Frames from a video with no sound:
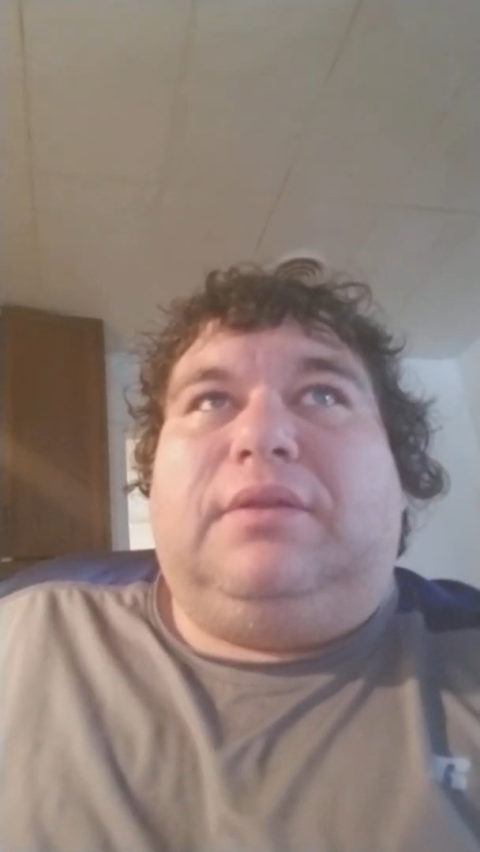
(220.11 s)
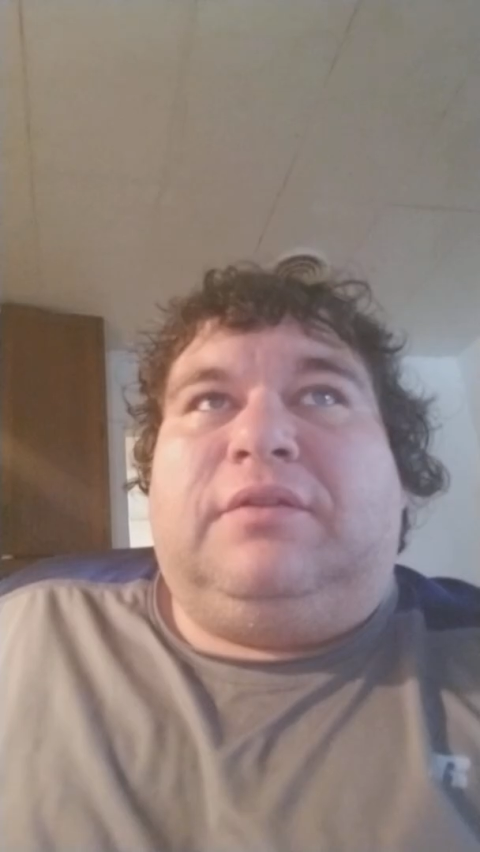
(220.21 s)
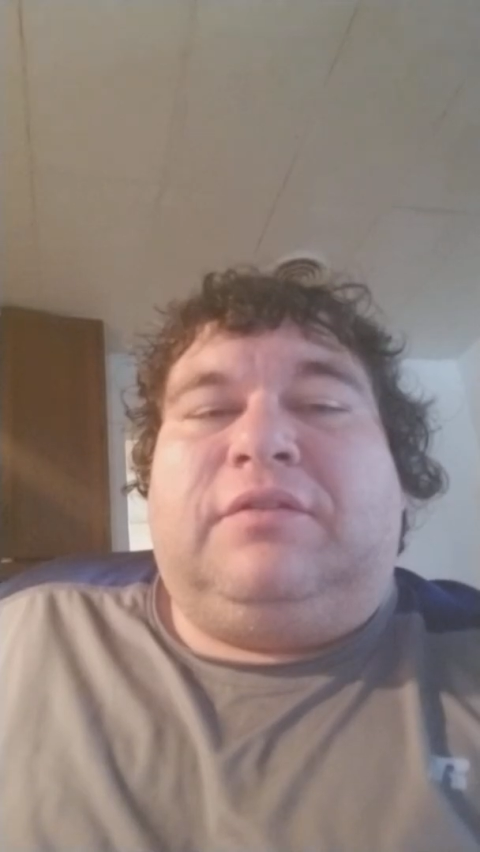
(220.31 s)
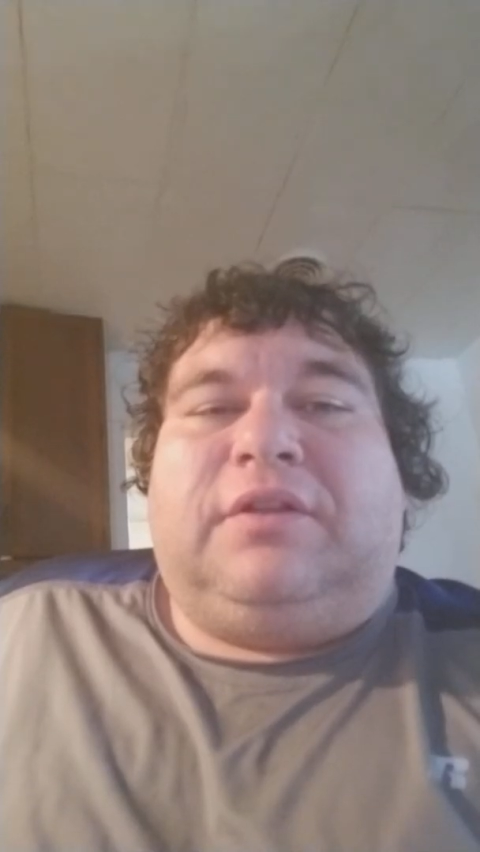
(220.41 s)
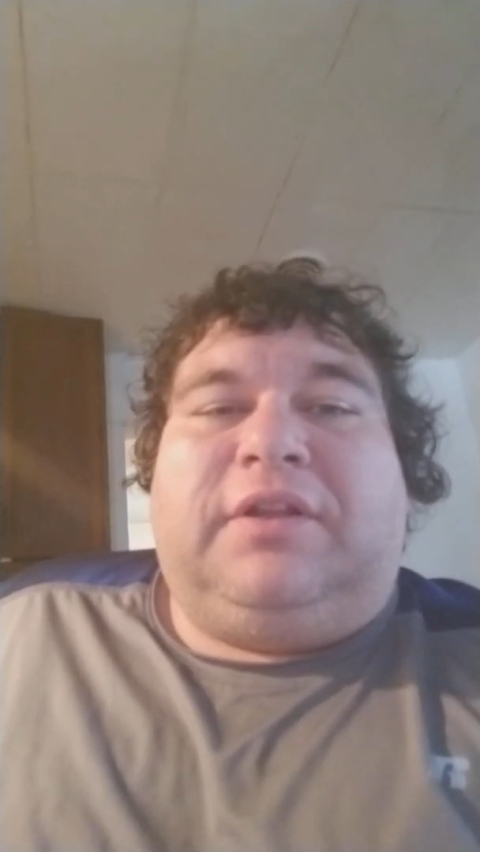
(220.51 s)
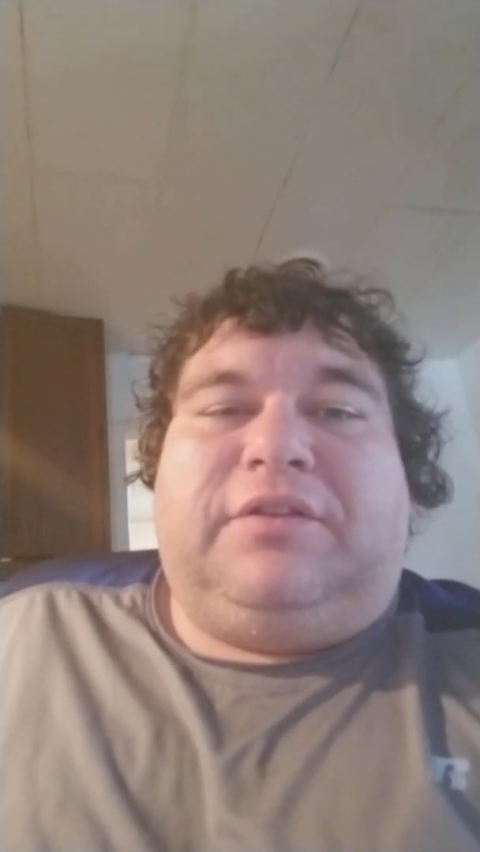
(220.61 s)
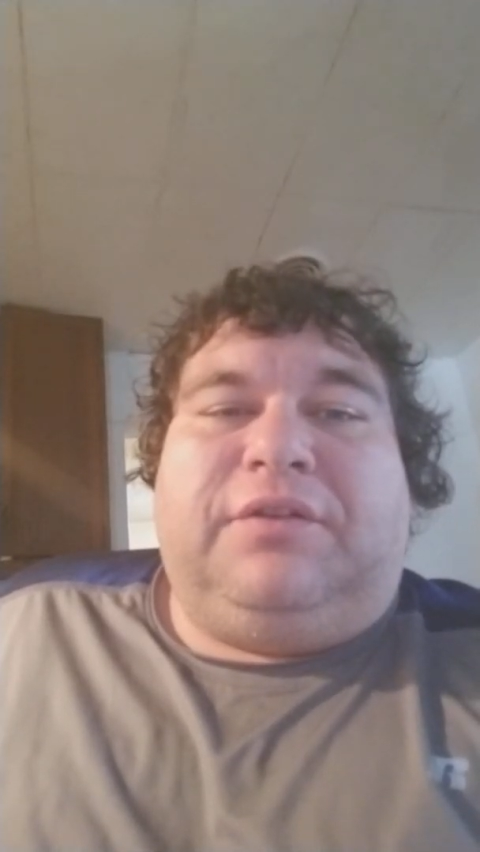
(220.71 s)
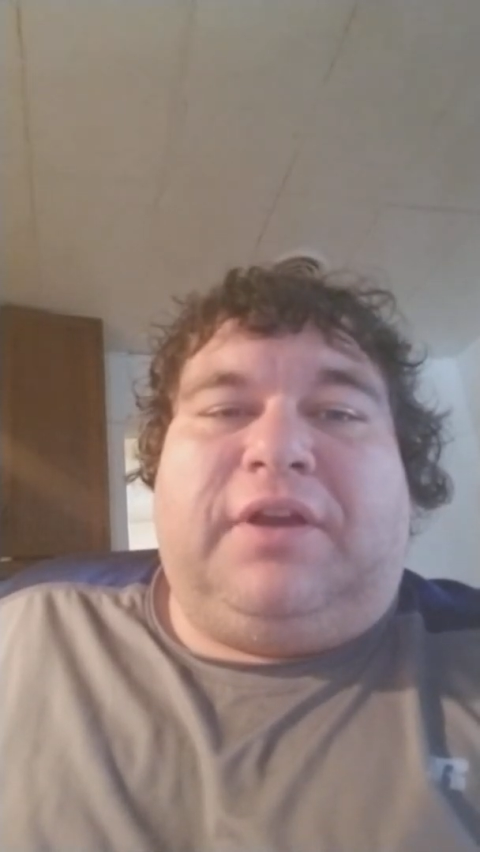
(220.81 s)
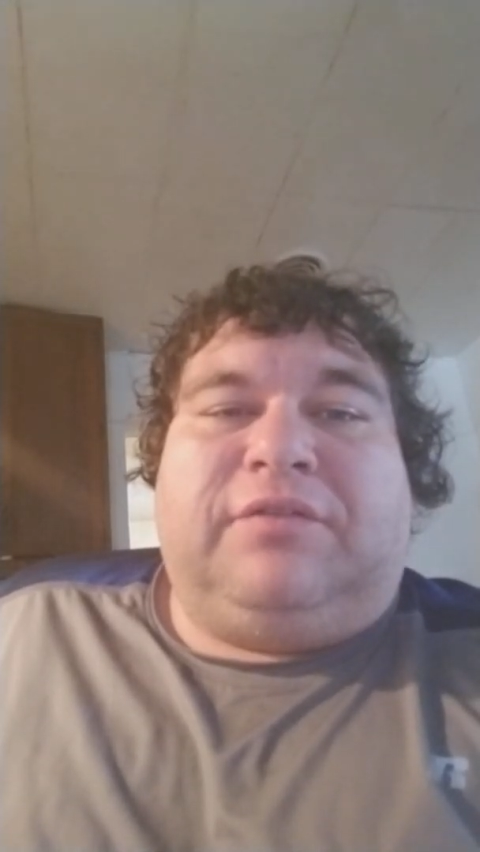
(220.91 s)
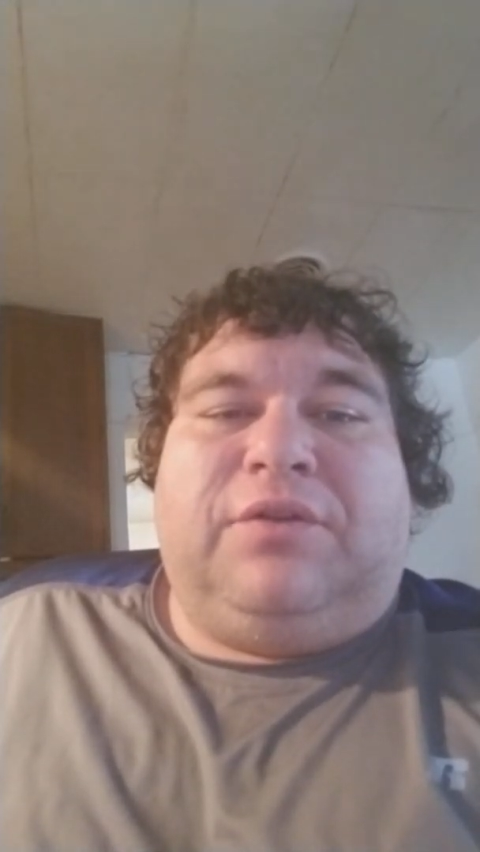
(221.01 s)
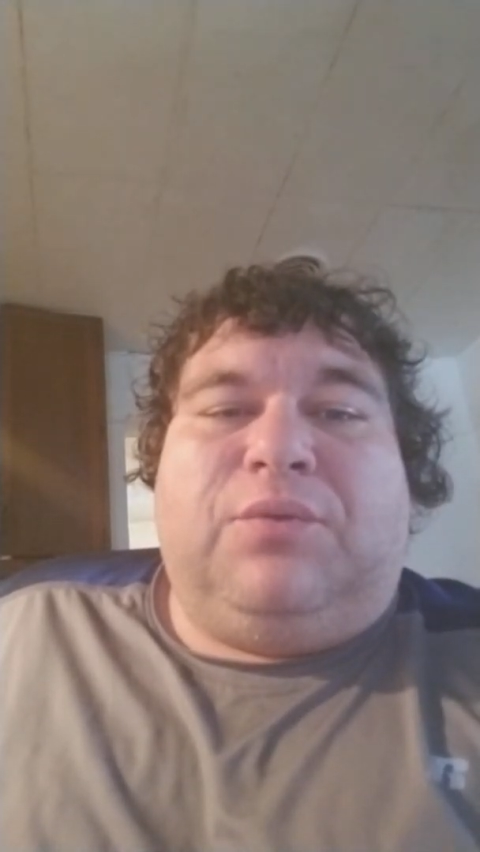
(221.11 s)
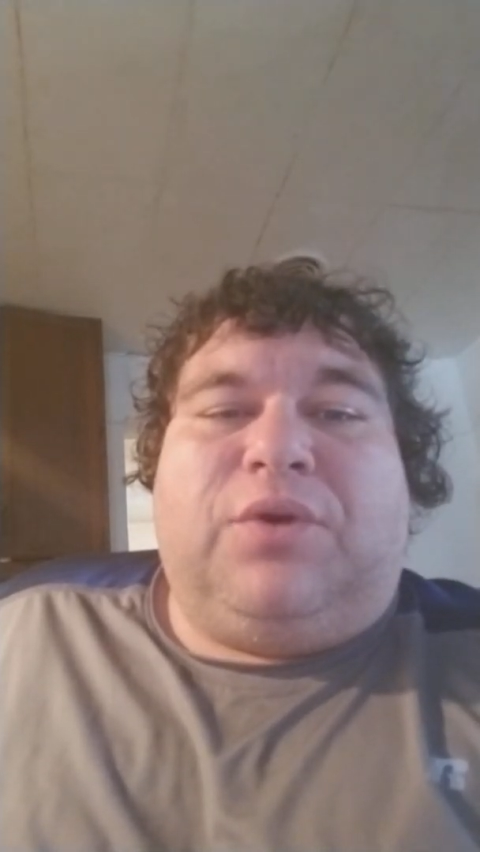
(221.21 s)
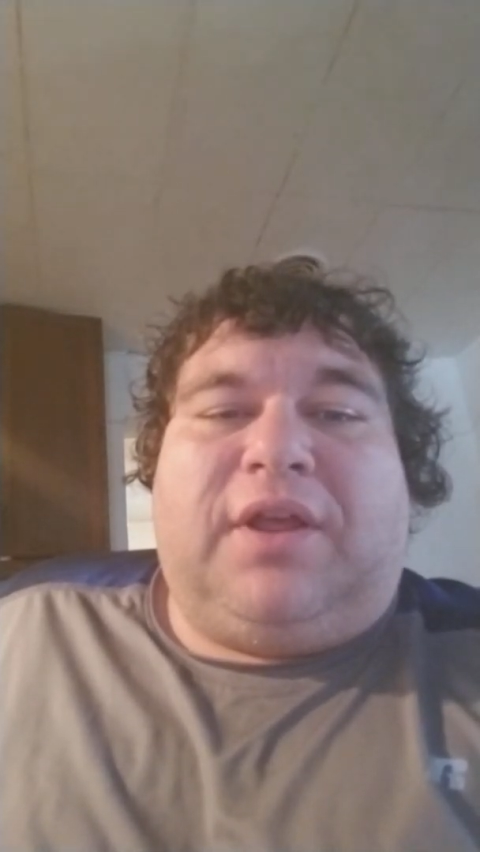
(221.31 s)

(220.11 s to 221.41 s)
just to let you guys know what